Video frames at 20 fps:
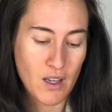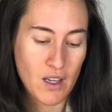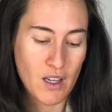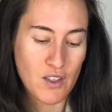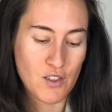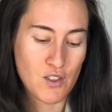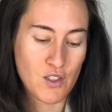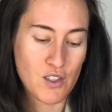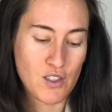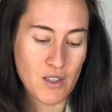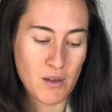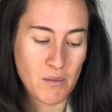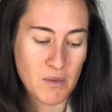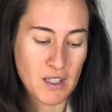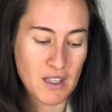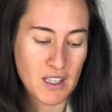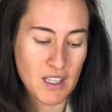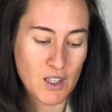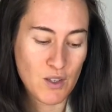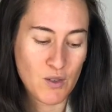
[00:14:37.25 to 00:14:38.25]
Is there
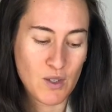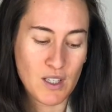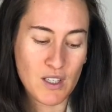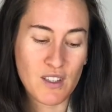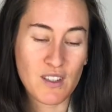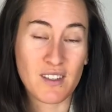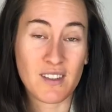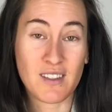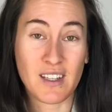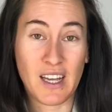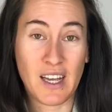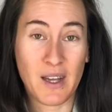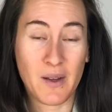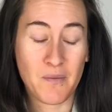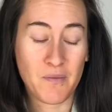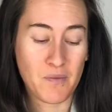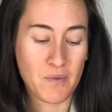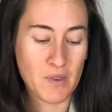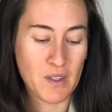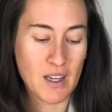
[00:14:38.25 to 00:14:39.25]
something that you need to say?
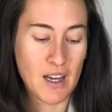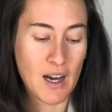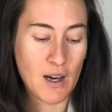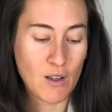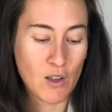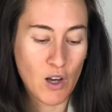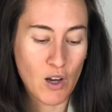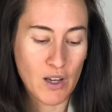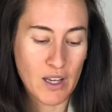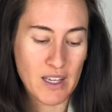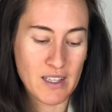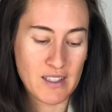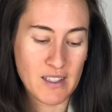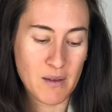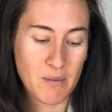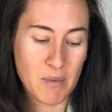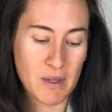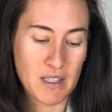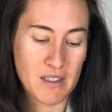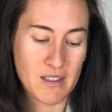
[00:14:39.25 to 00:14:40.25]
How long has
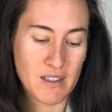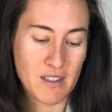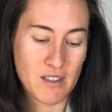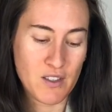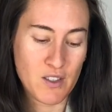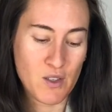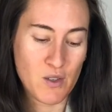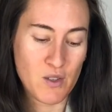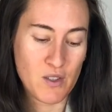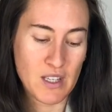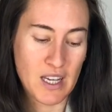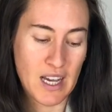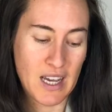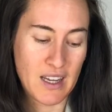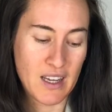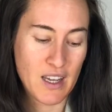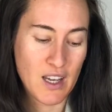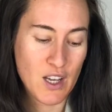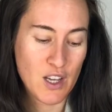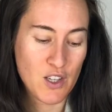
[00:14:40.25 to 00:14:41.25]
it been since you
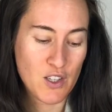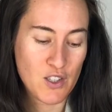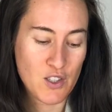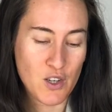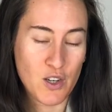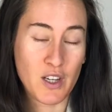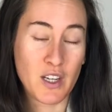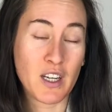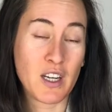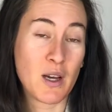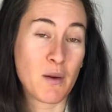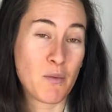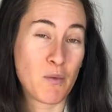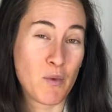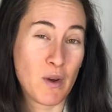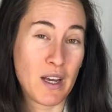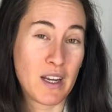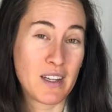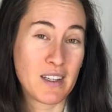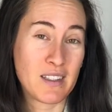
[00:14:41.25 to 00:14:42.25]
sang? Turn it up,
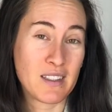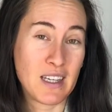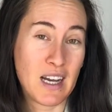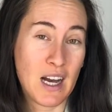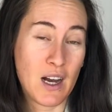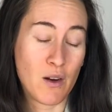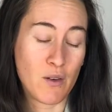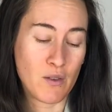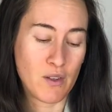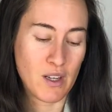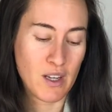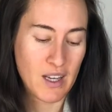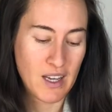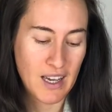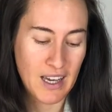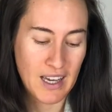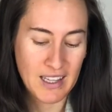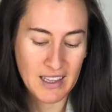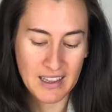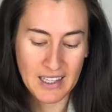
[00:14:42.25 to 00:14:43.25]
write it down,
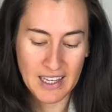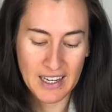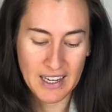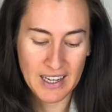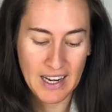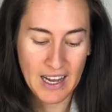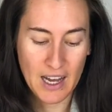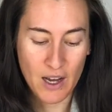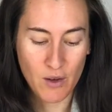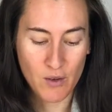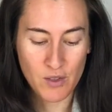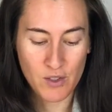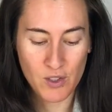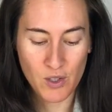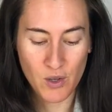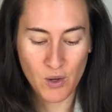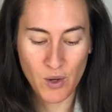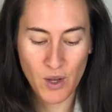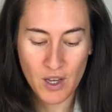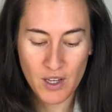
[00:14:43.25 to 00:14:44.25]
and let it out.
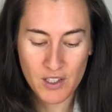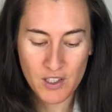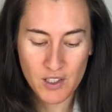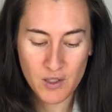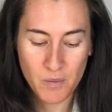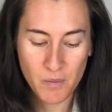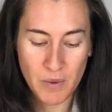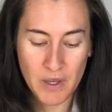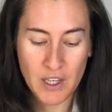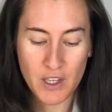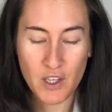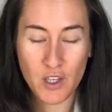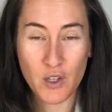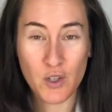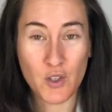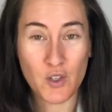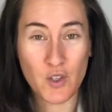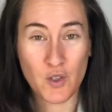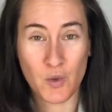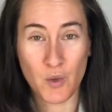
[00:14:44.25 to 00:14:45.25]
So speak your
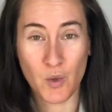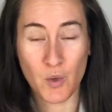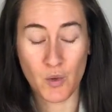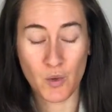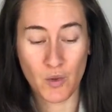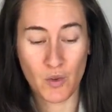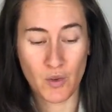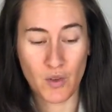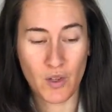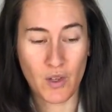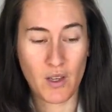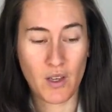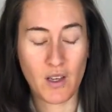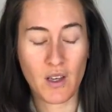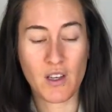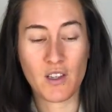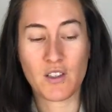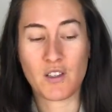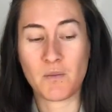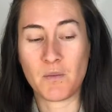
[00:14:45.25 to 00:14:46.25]
truth.
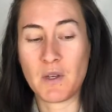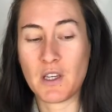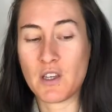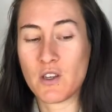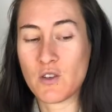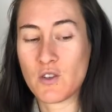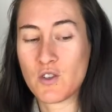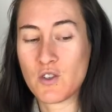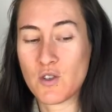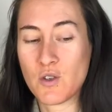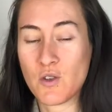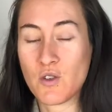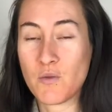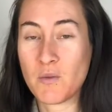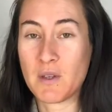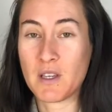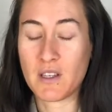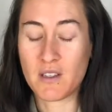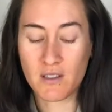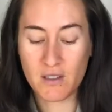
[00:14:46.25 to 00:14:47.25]
Speak your truth,
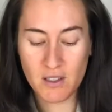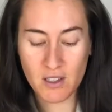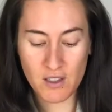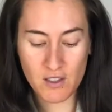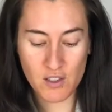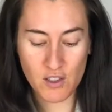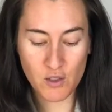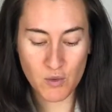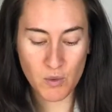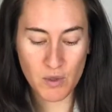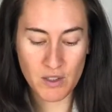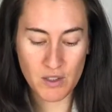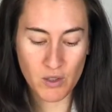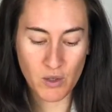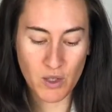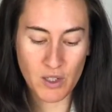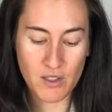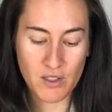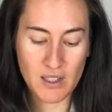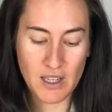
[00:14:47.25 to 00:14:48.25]
because this is what's
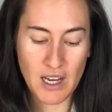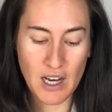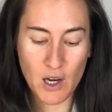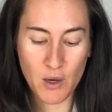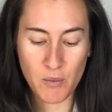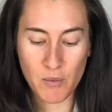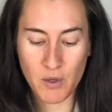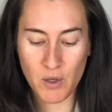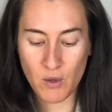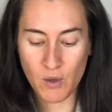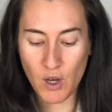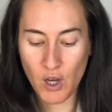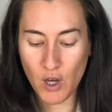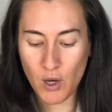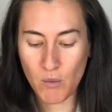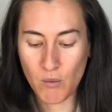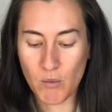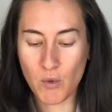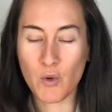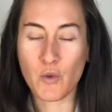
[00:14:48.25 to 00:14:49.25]
going to help you
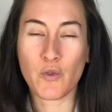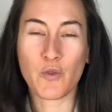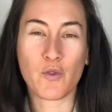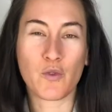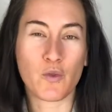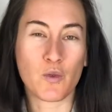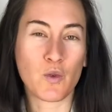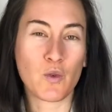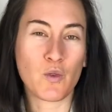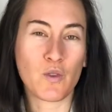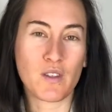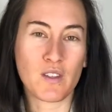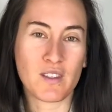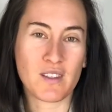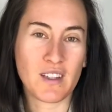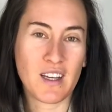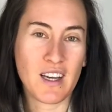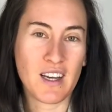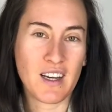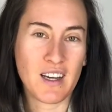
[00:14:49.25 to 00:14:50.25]
move through this
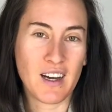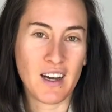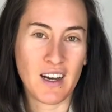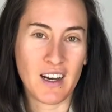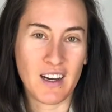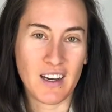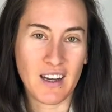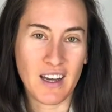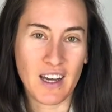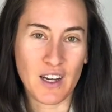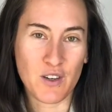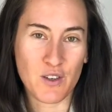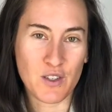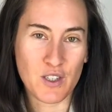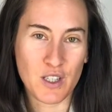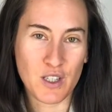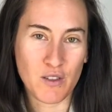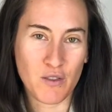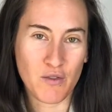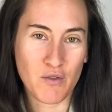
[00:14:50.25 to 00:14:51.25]

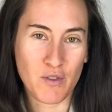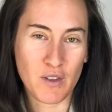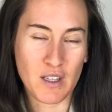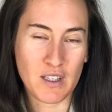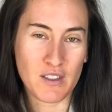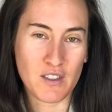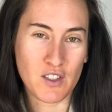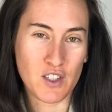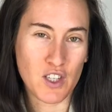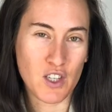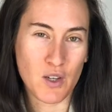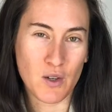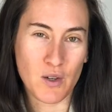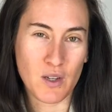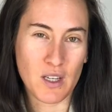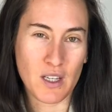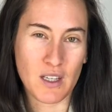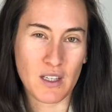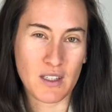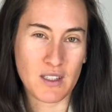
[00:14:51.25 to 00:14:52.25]
energy of
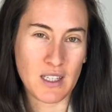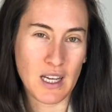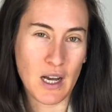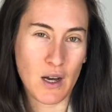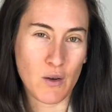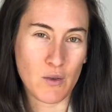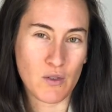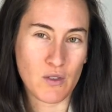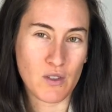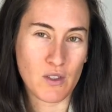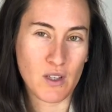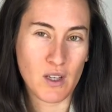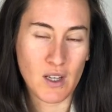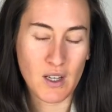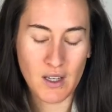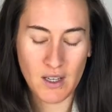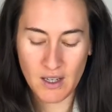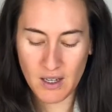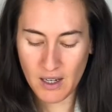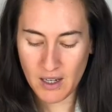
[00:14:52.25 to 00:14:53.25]
insecurity, doubt,
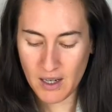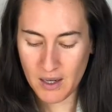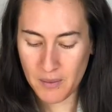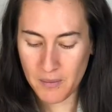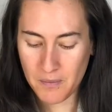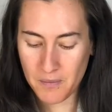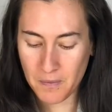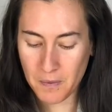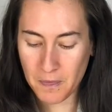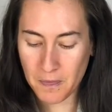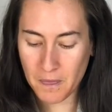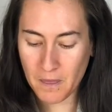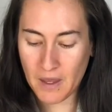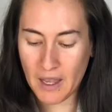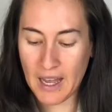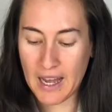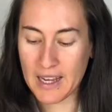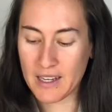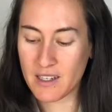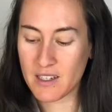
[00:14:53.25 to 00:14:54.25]

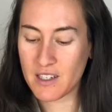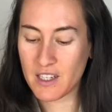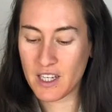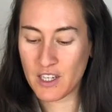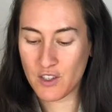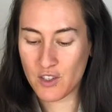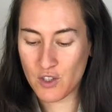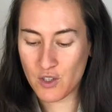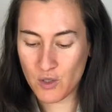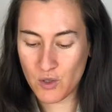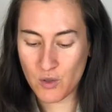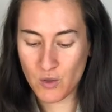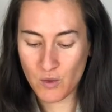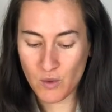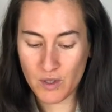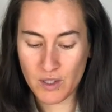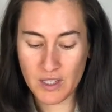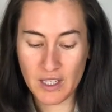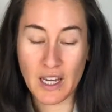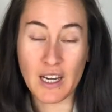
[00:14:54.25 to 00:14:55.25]
and into
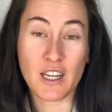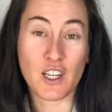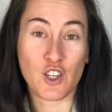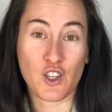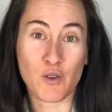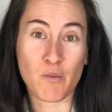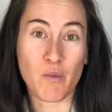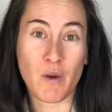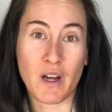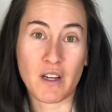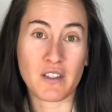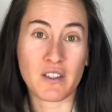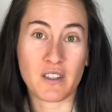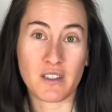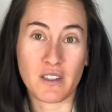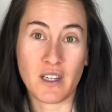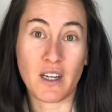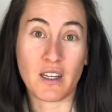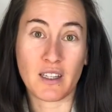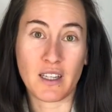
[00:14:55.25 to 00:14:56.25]
getting your project
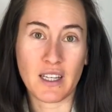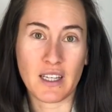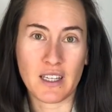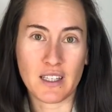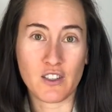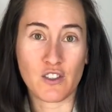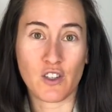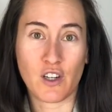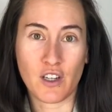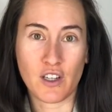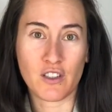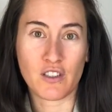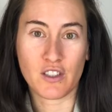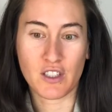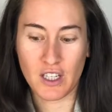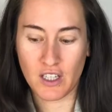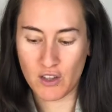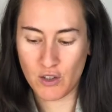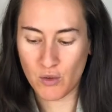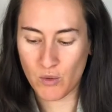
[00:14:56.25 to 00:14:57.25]
done, like starting to
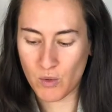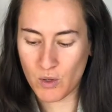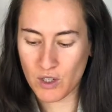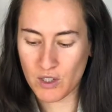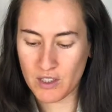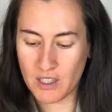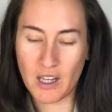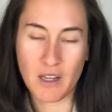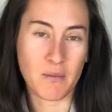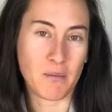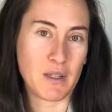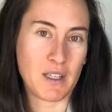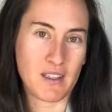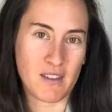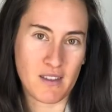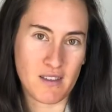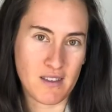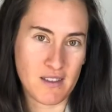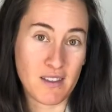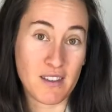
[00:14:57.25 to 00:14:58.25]
get the work done,
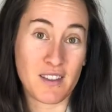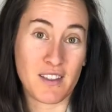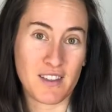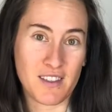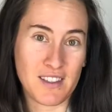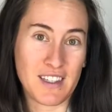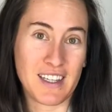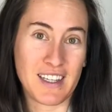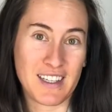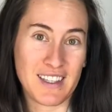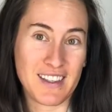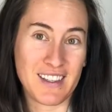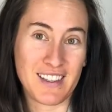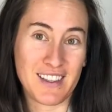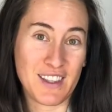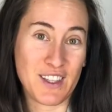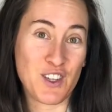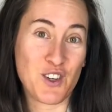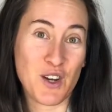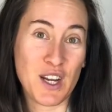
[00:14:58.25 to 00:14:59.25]
because this is like,
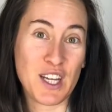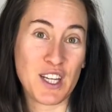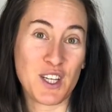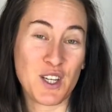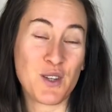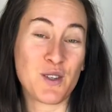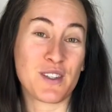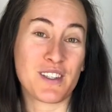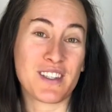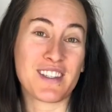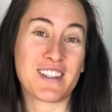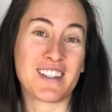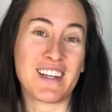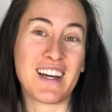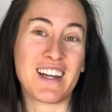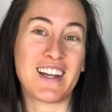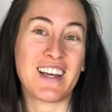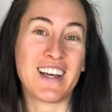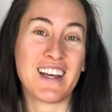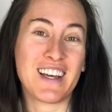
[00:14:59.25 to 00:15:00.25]
the great news is
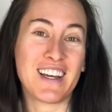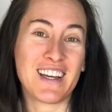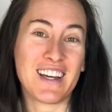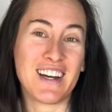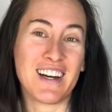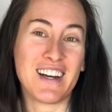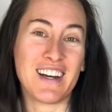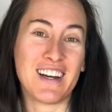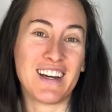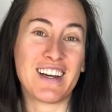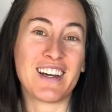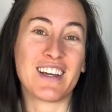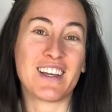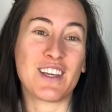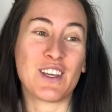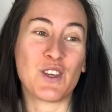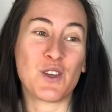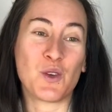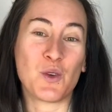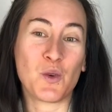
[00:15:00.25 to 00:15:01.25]
that
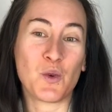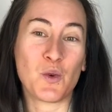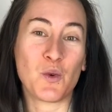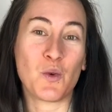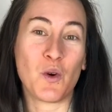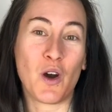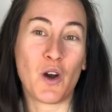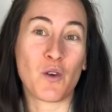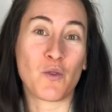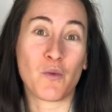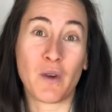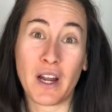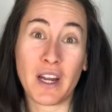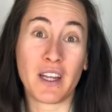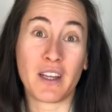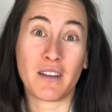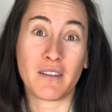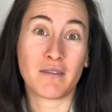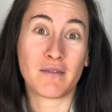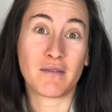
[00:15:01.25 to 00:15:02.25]
you are
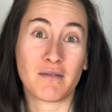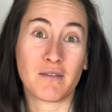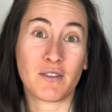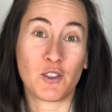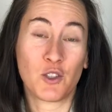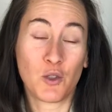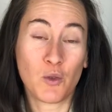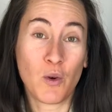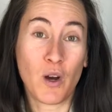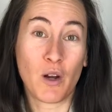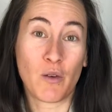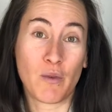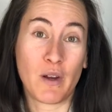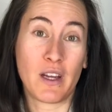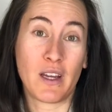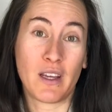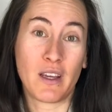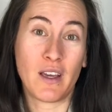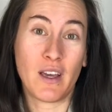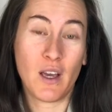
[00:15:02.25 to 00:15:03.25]
ready. You are
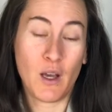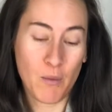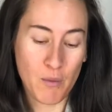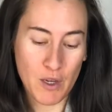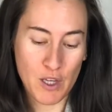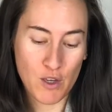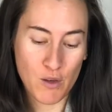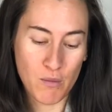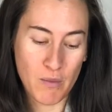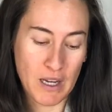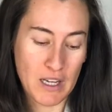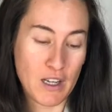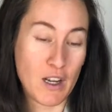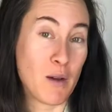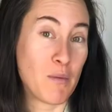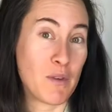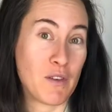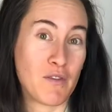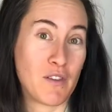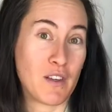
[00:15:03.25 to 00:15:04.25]
ready, but you might
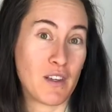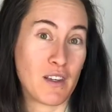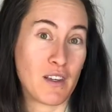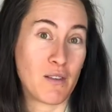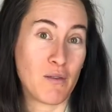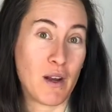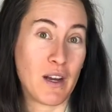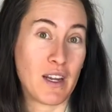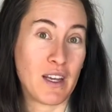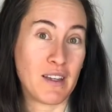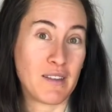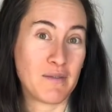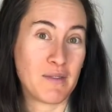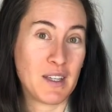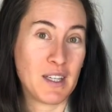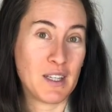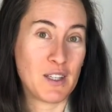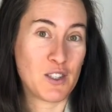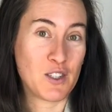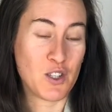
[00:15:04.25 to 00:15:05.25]
not be feeling ready.
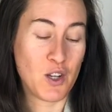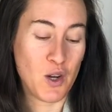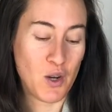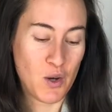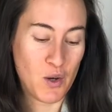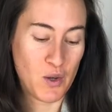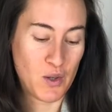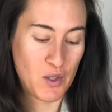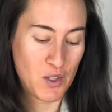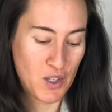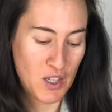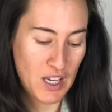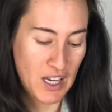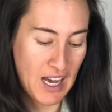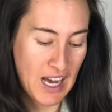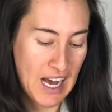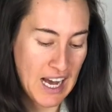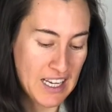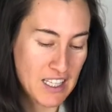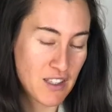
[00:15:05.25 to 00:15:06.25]
So
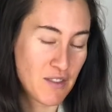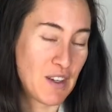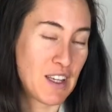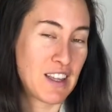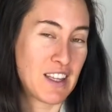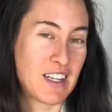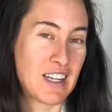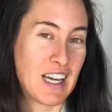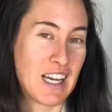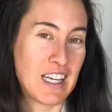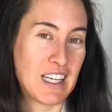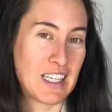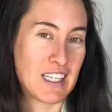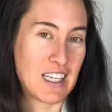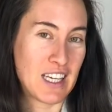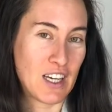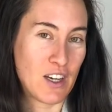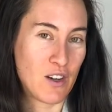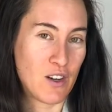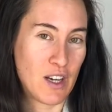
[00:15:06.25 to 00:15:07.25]
activate the
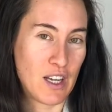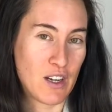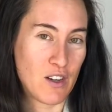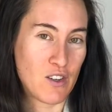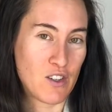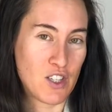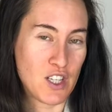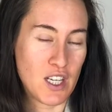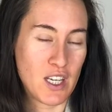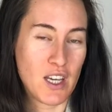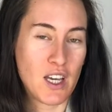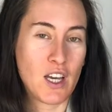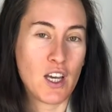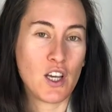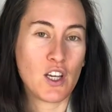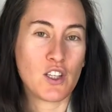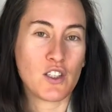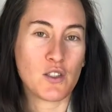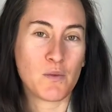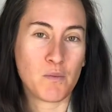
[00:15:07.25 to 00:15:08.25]
nightingale energy.
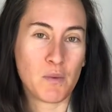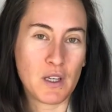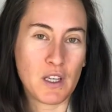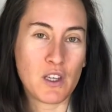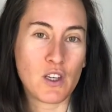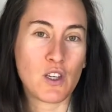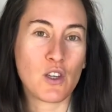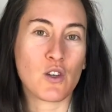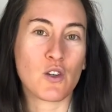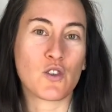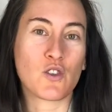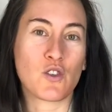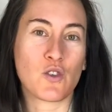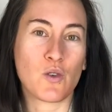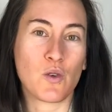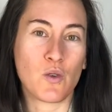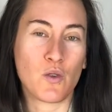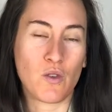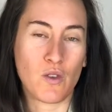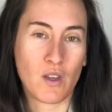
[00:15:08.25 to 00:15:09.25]
Speak your
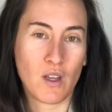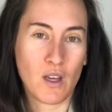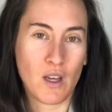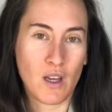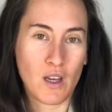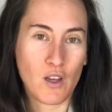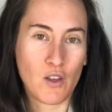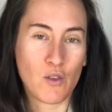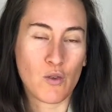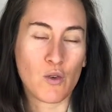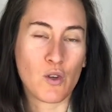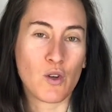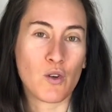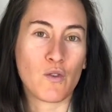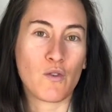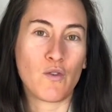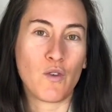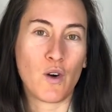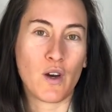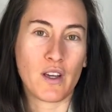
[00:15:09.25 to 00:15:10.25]
truth through your
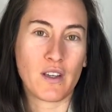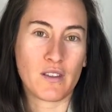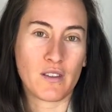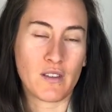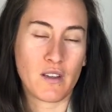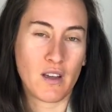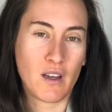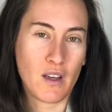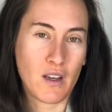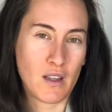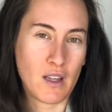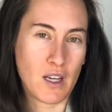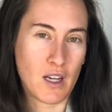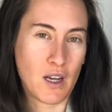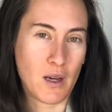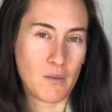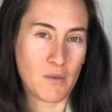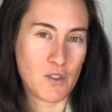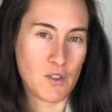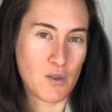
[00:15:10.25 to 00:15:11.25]
voice that
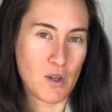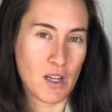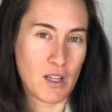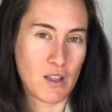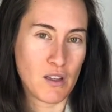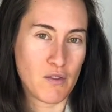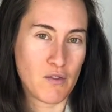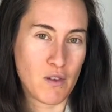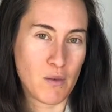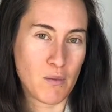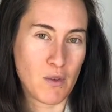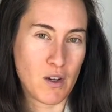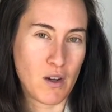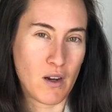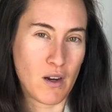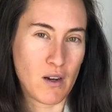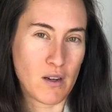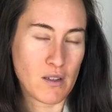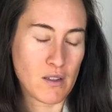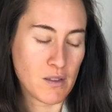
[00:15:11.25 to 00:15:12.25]
comes directly from your
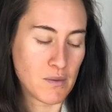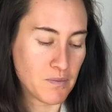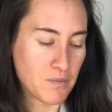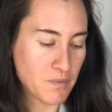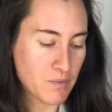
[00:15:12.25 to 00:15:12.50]
heart.